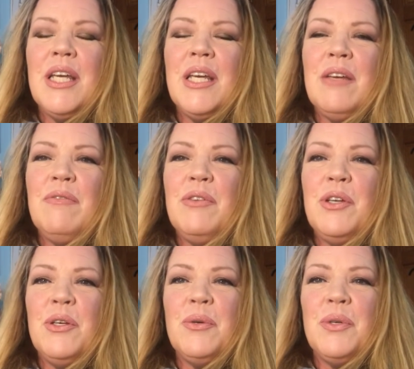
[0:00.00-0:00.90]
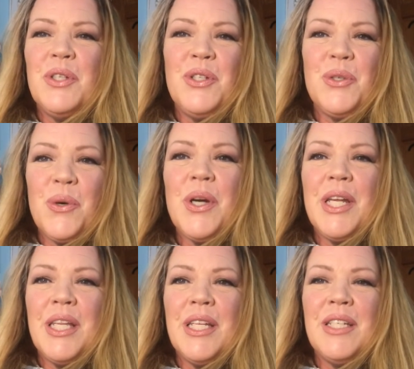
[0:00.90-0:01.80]
If you
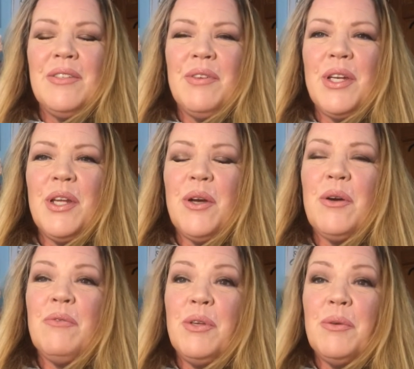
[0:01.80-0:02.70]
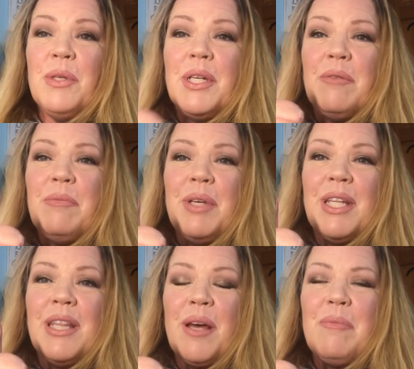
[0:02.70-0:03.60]
enjoyed this video, if you would give me a
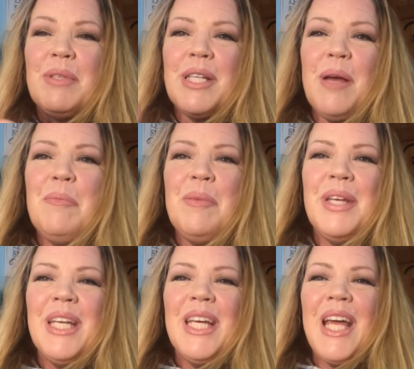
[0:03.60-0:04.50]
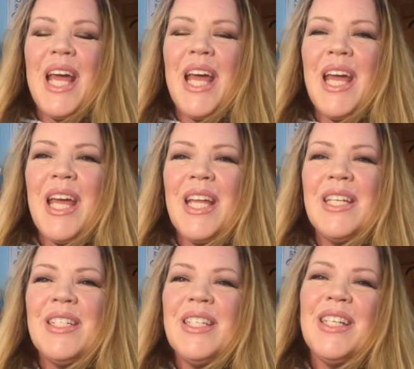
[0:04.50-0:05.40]
thumbs up. And
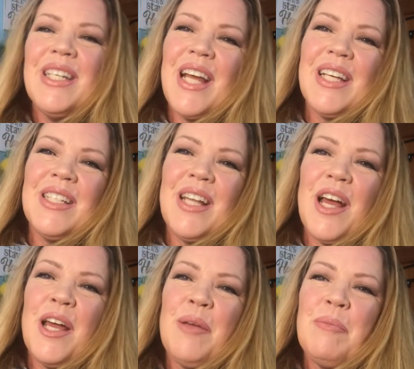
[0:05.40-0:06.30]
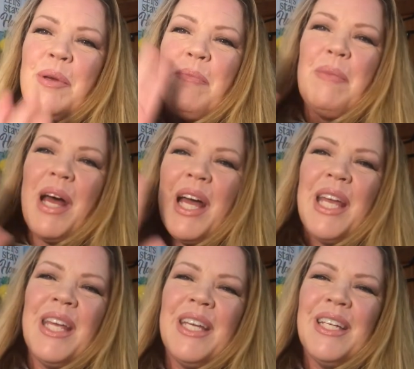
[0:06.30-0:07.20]
until next time, bye.